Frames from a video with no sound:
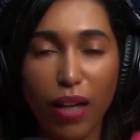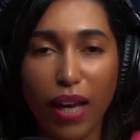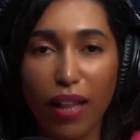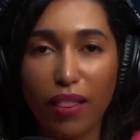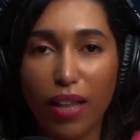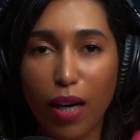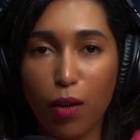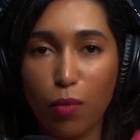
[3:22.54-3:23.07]

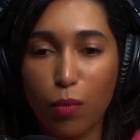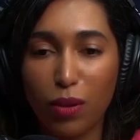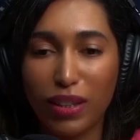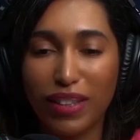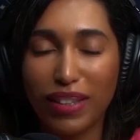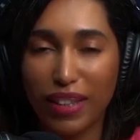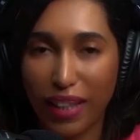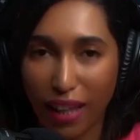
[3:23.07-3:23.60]
that will
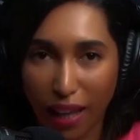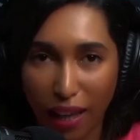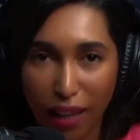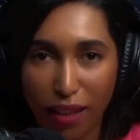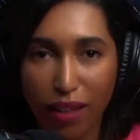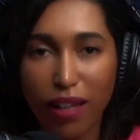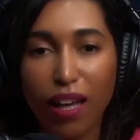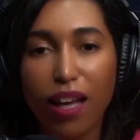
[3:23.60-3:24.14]

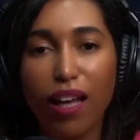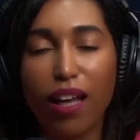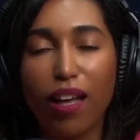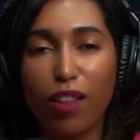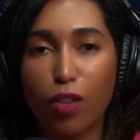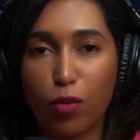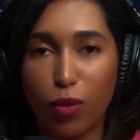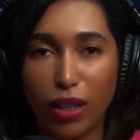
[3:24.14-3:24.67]
scan
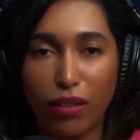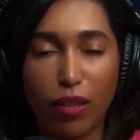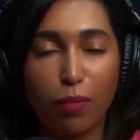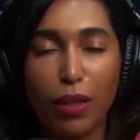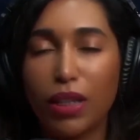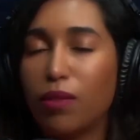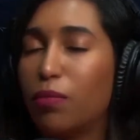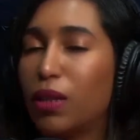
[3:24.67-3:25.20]
the
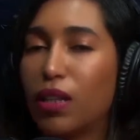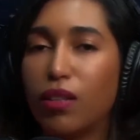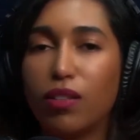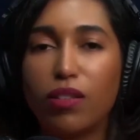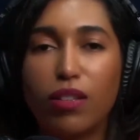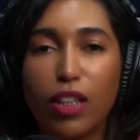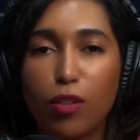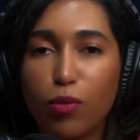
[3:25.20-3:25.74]
resumes
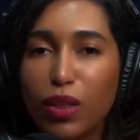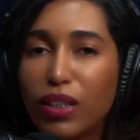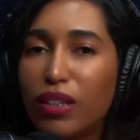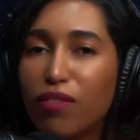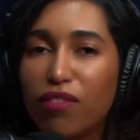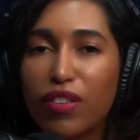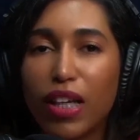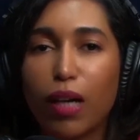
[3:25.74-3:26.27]
because they
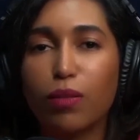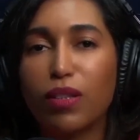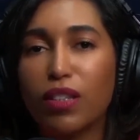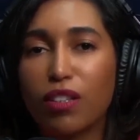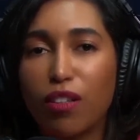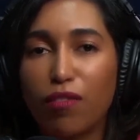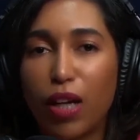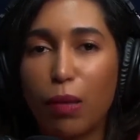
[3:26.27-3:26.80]
receive
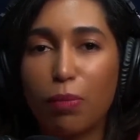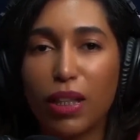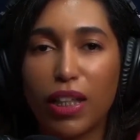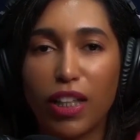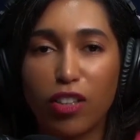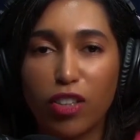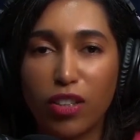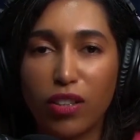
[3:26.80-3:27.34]
thousands of
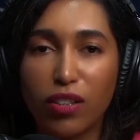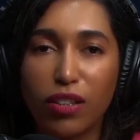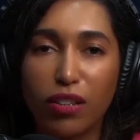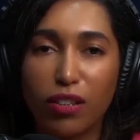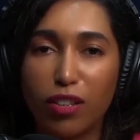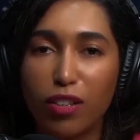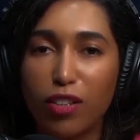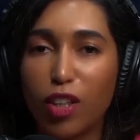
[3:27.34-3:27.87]
applications and
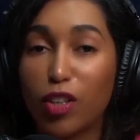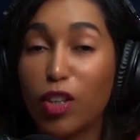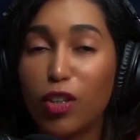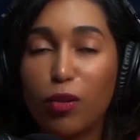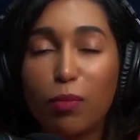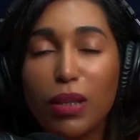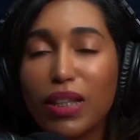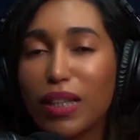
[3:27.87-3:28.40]
it's not
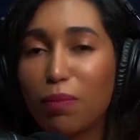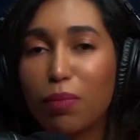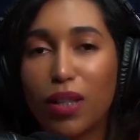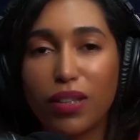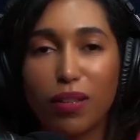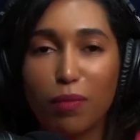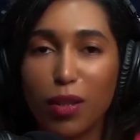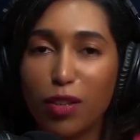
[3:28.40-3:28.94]
humanly
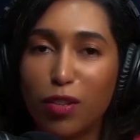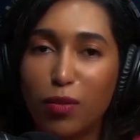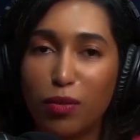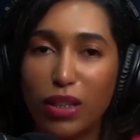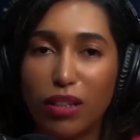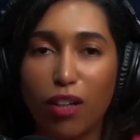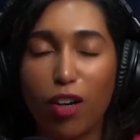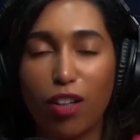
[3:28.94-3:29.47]
possible to
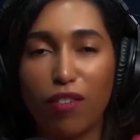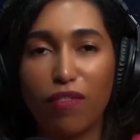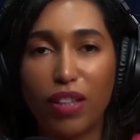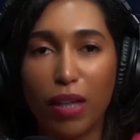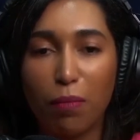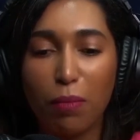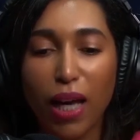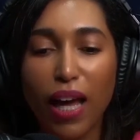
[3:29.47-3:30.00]
read all of
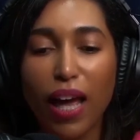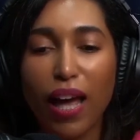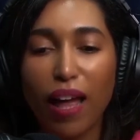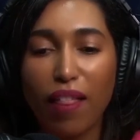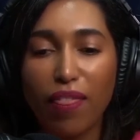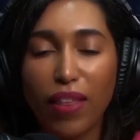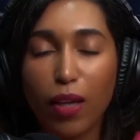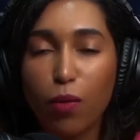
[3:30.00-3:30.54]
them.
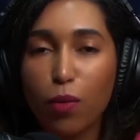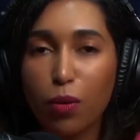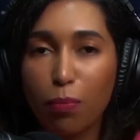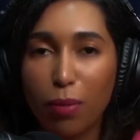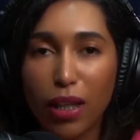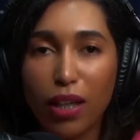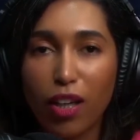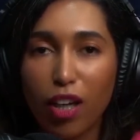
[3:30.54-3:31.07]
And they will
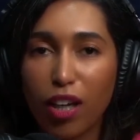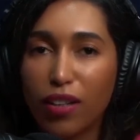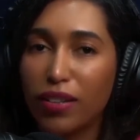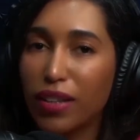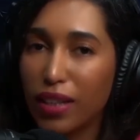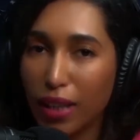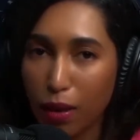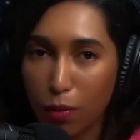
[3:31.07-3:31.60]
pick
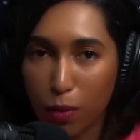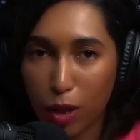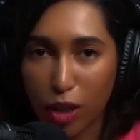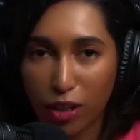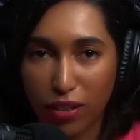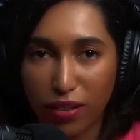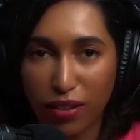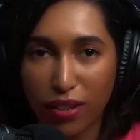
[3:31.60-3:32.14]
on
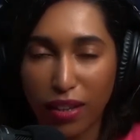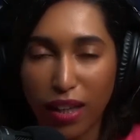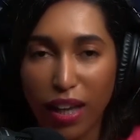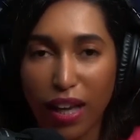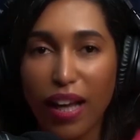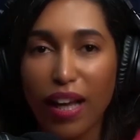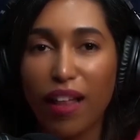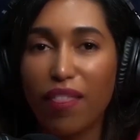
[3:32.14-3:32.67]
keywords.
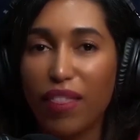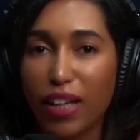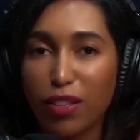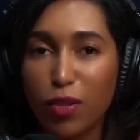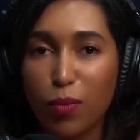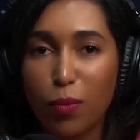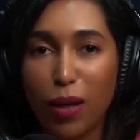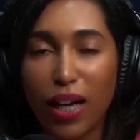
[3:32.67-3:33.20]

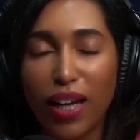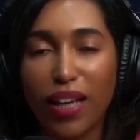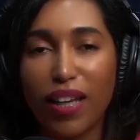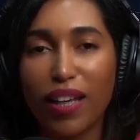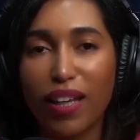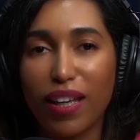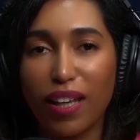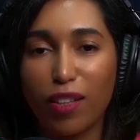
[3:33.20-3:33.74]
That's
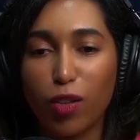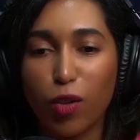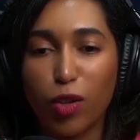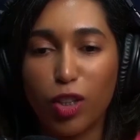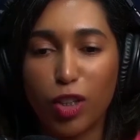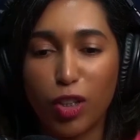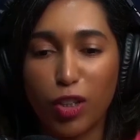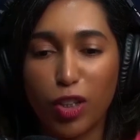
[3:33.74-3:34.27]
why in
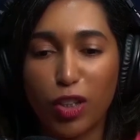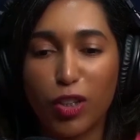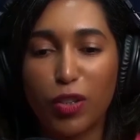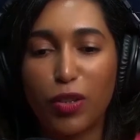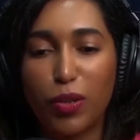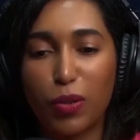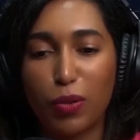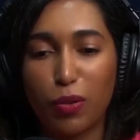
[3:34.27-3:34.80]
order
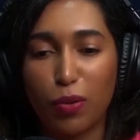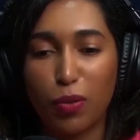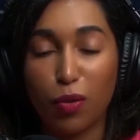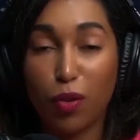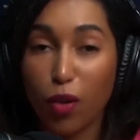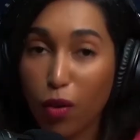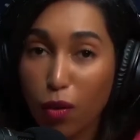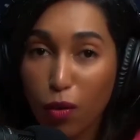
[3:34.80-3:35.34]
to
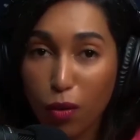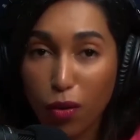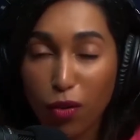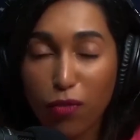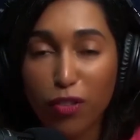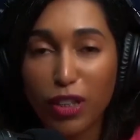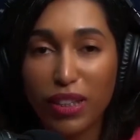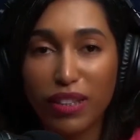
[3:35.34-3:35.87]
go through the
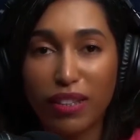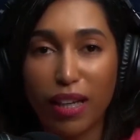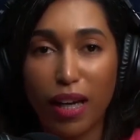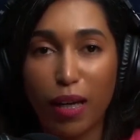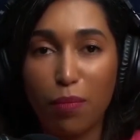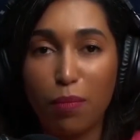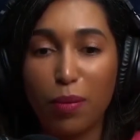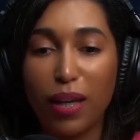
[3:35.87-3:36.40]
first
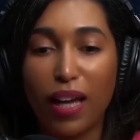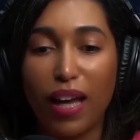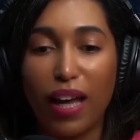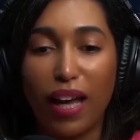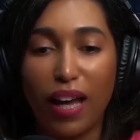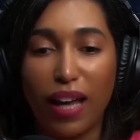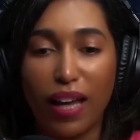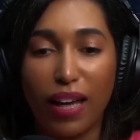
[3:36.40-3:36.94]
step
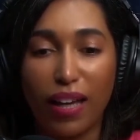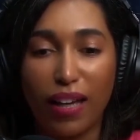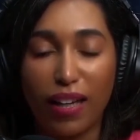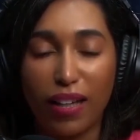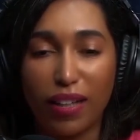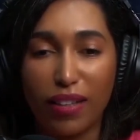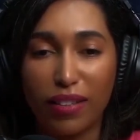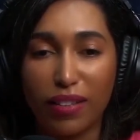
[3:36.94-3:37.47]

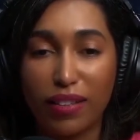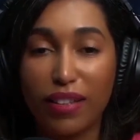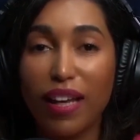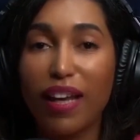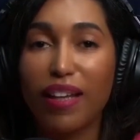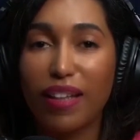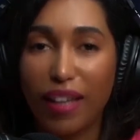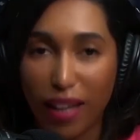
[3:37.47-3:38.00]
and
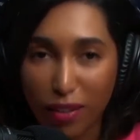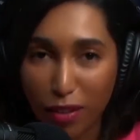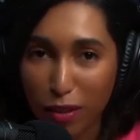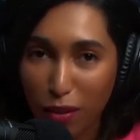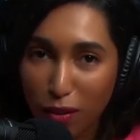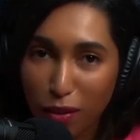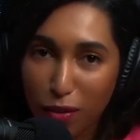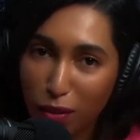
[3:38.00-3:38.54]
get
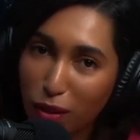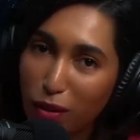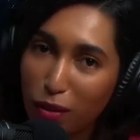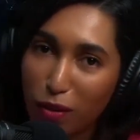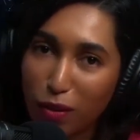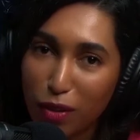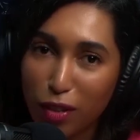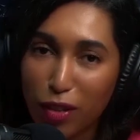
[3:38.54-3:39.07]
to the
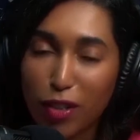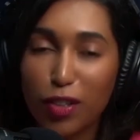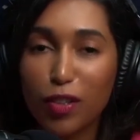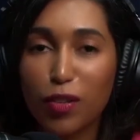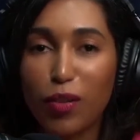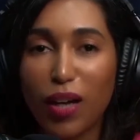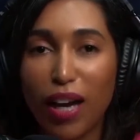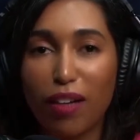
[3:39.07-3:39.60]
recruiter,
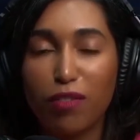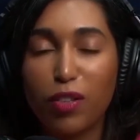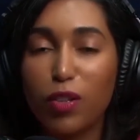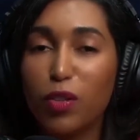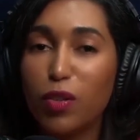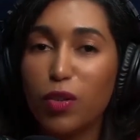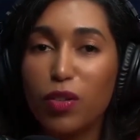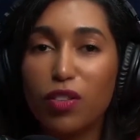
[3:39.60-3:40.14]
you have to
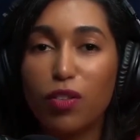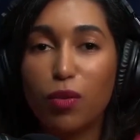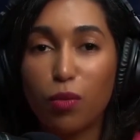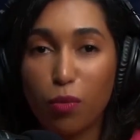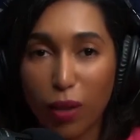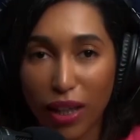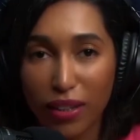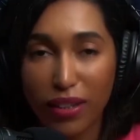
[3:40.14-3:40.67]
use the
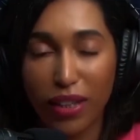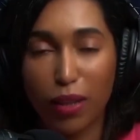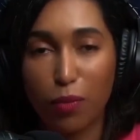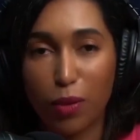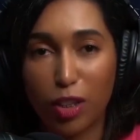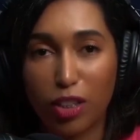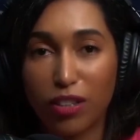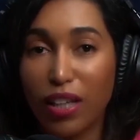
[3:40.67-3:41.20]
right
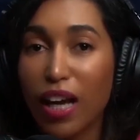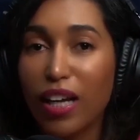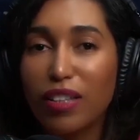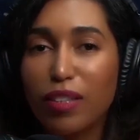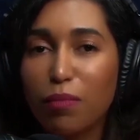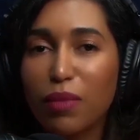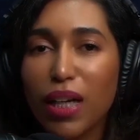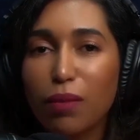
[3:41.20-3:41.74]
keywords.
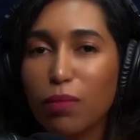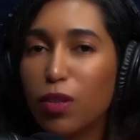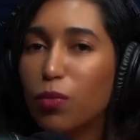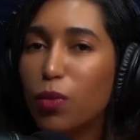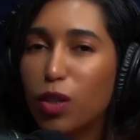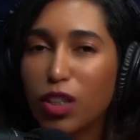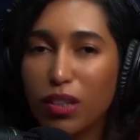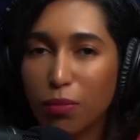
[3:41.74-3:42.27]
Sometimes the
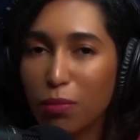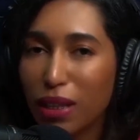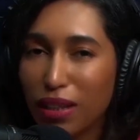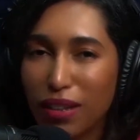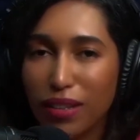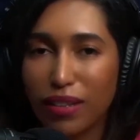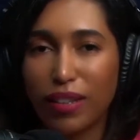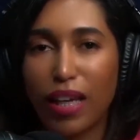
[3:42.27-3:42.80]
words
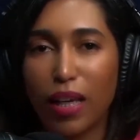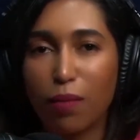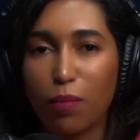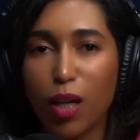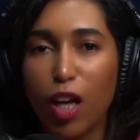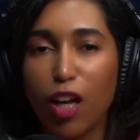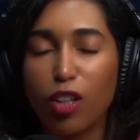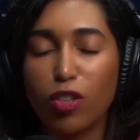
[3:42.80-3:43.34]
mean the same.
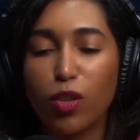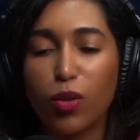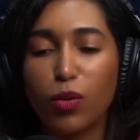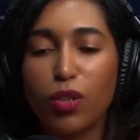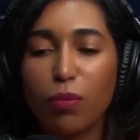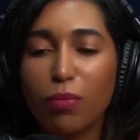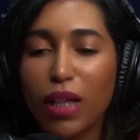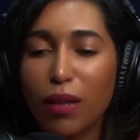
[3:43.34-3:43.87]
So
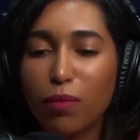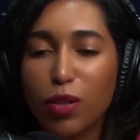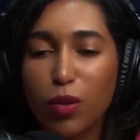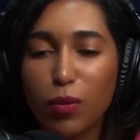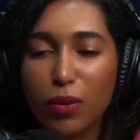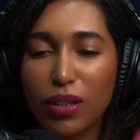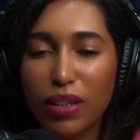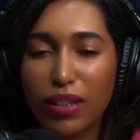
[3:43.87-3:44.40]
sometimes
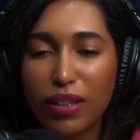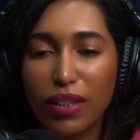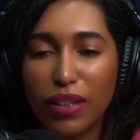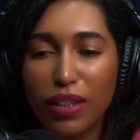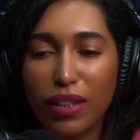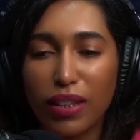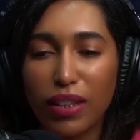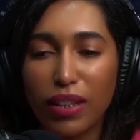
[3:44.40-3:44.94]
you will
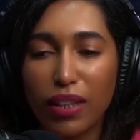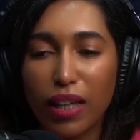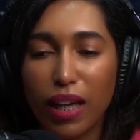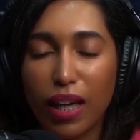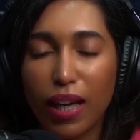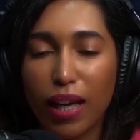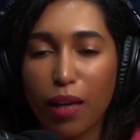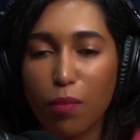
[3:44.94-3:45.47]
see
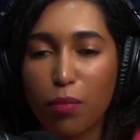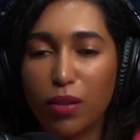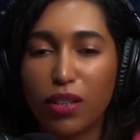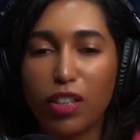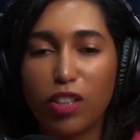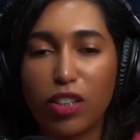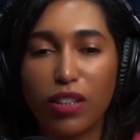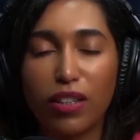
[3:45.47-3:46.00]
a
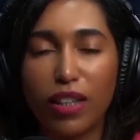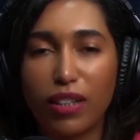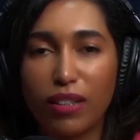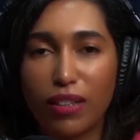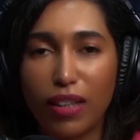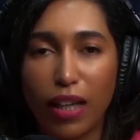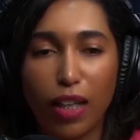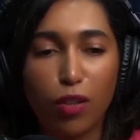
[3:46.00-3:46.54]
position that's
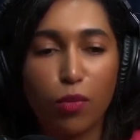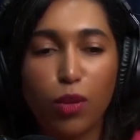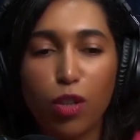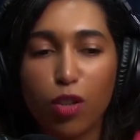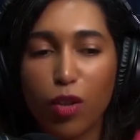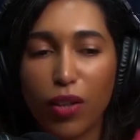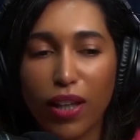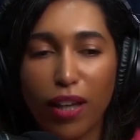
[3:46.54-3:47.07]
saying we're
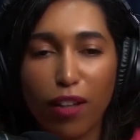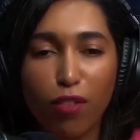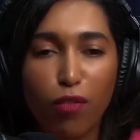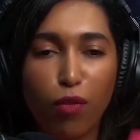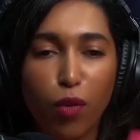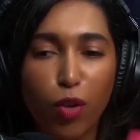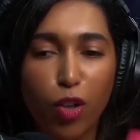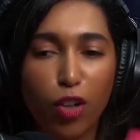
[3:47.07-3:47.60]
looking
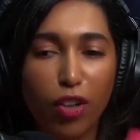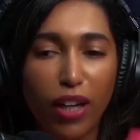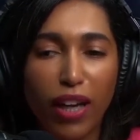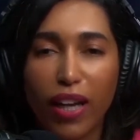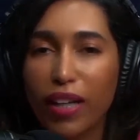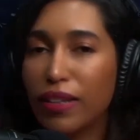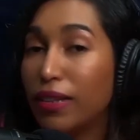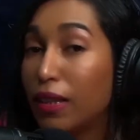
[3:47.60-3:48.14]
for
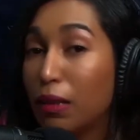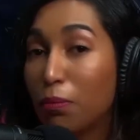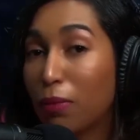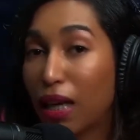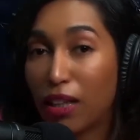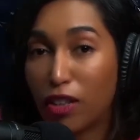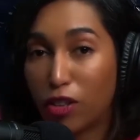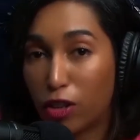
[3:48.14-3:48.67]
a team
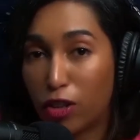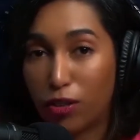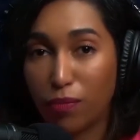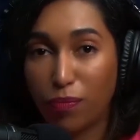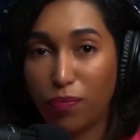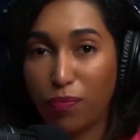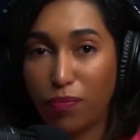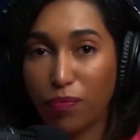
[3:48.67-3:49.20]
manager.
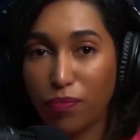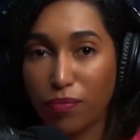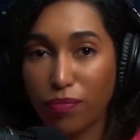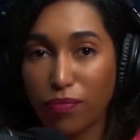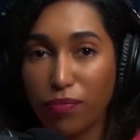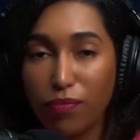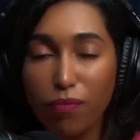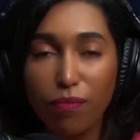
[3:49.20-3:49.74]

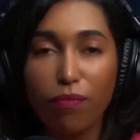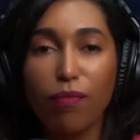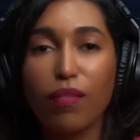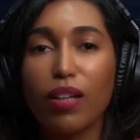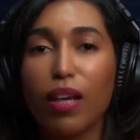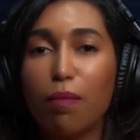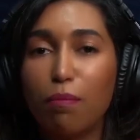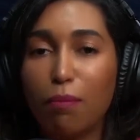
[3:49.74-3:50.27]

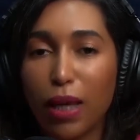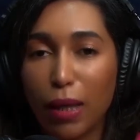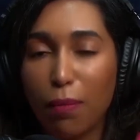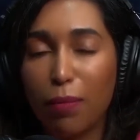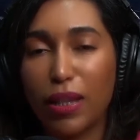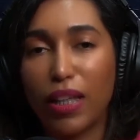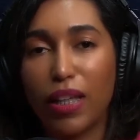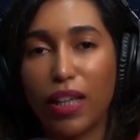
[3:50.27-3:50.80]

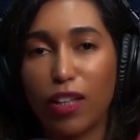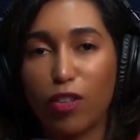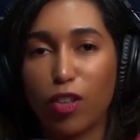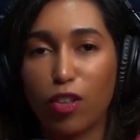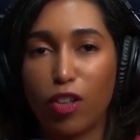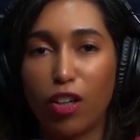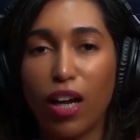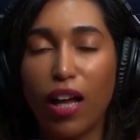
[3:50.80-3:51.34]
Maybe in
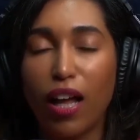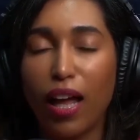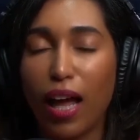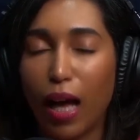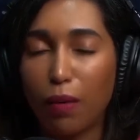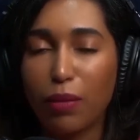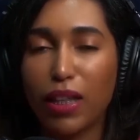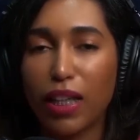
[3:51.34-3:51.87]
your
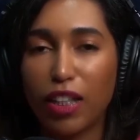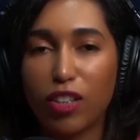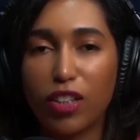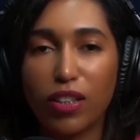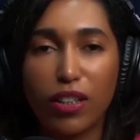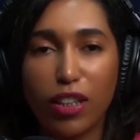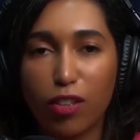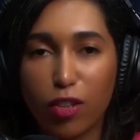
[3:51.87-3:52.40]

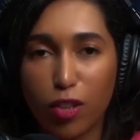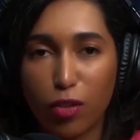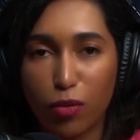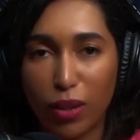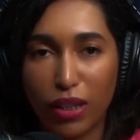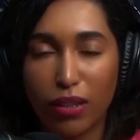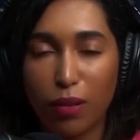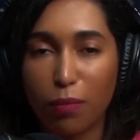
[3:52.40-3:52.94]
application, in your
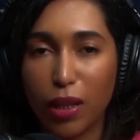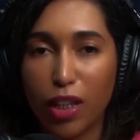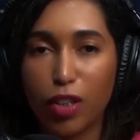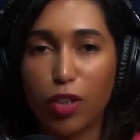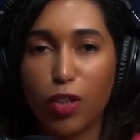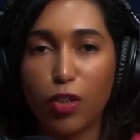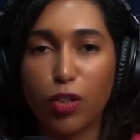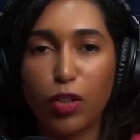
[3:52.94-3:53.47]
resume,
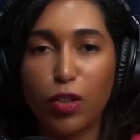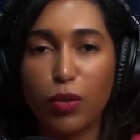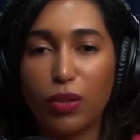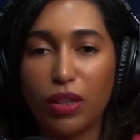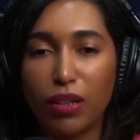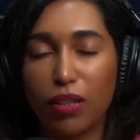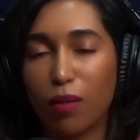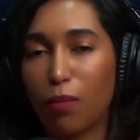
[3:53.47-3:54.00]
you're
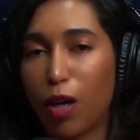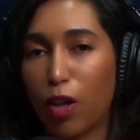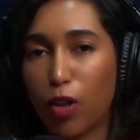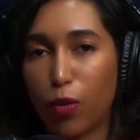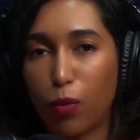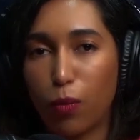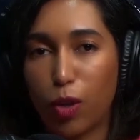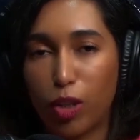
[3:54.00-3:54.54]
using some
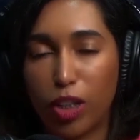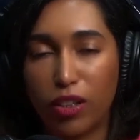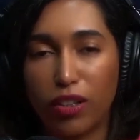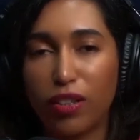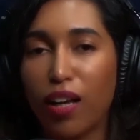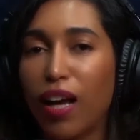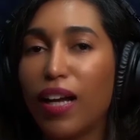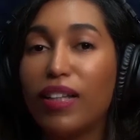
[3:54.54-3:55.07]
other
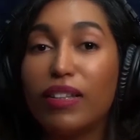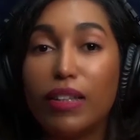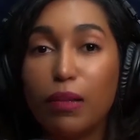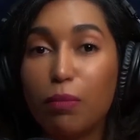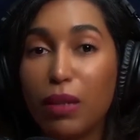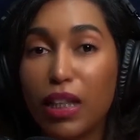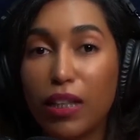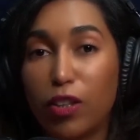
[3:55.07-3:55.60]
word,
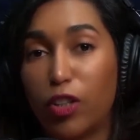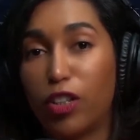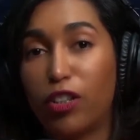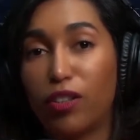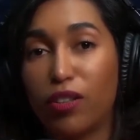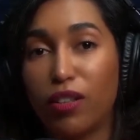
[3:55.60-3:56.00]
team leader.